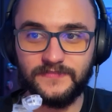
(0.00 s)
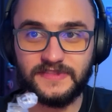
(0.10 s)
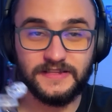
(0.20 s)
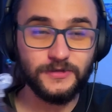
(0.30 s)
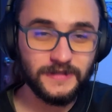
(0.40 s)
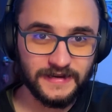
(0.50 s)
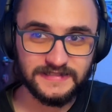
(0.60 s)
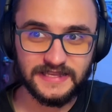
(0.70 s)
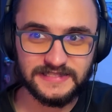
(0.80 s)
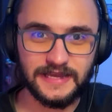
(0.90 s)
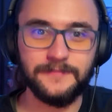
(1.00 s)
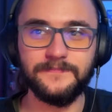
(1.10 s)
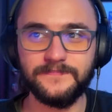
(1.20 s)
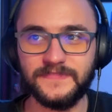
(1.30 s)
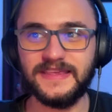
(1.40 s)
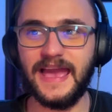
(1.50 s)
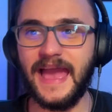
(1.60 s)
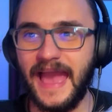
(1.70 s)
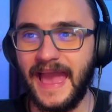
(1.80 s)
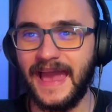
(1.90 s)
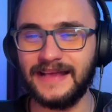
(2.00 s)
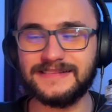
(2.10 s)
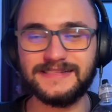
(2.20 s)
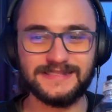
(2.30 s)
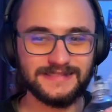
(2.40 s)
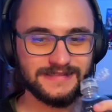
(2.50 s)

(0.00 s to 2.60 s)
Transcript: The tutoring system. Yes!